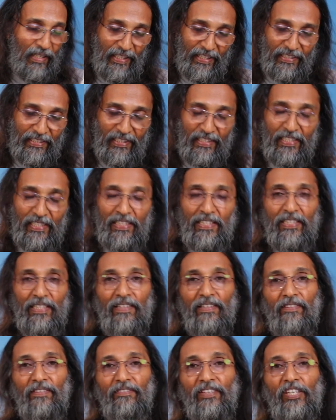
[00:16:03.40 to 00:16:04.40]
Currently,
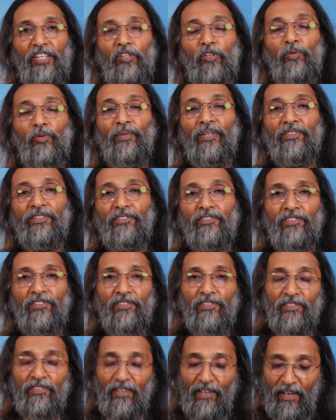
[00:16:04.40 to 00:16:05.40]
we
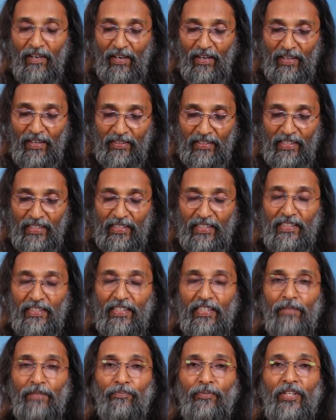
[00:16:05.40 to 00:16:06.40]
humans are getting
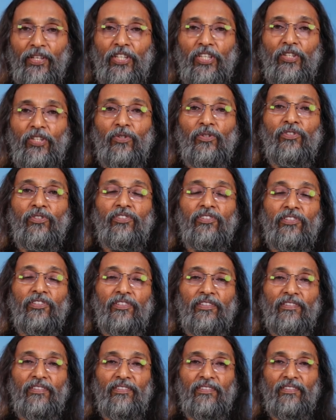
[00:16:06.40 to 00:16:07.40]

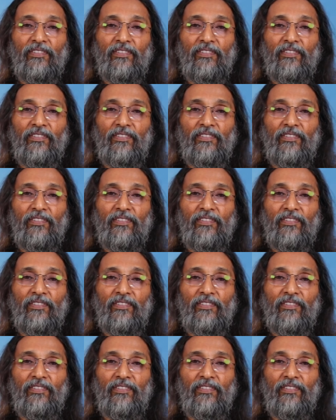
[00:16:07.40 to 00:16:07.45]
reproduced